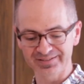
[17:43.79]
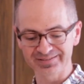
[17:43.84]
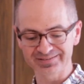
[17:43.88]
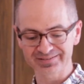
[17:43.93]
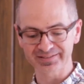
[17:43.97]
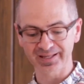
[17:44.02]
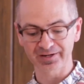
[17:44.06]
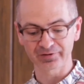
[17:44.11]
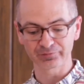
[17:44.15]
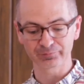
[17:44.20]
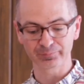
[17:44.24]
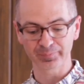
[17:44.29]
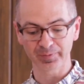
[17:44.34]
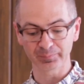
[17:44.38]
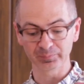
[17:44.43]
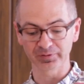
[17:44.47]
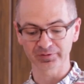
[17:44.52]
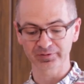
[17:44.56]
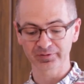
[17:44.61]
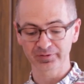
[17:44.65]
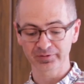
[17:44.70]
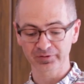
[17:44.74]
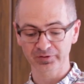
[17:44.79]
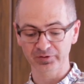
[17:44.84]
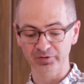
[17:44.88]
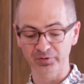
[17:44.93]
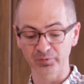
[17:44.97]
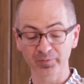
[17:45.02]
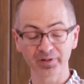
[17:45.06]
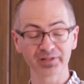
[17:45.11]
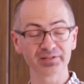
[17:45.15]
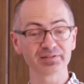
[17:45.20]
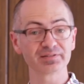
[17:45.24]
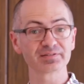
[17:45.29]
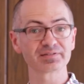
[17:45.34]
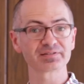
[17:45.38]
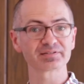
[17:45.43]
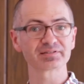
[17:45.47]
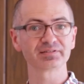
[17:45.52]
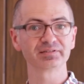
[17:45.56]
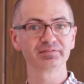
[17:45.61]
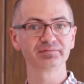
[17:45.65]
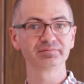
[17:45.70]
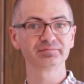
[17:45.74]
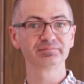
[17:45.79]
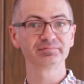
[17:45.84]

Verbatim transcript: instead of biblical ones.